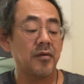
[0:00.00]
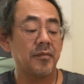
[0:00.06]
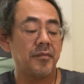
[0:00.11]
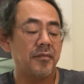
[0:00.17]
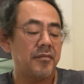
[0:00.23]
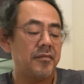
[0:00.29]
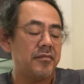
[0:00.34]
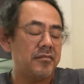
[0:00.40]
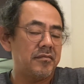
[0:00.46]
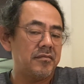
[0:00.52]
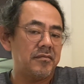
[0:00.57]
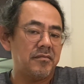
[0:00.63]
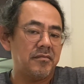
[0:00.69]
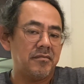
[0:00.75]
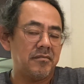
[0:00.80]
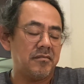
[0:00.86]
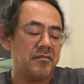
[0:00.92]

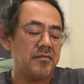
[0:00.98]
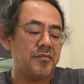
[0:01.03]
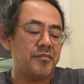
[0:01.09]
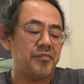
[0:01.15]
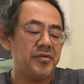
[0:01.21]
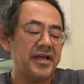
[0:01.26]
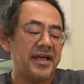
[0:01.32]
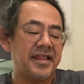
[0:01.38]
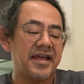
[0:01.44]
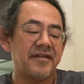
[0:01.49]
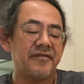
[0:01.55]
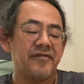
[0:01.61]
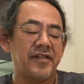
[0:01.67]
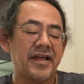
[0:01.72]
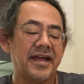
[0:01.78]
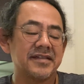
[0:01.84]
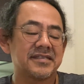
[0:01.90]
play that
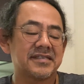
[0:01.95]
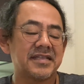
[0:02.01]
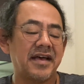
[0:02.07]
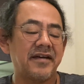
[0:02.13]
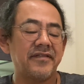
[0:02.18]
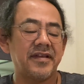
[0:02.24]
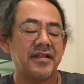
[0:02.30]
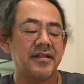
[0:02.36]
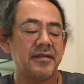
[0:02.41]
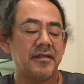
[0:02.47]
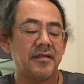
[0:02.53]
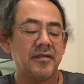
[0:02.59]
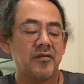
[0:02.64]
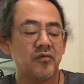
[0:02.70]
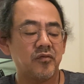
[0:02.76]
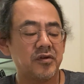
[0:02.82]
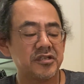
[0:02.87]
flat 7,
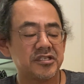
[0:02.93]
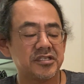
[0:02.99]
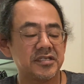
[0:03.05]
which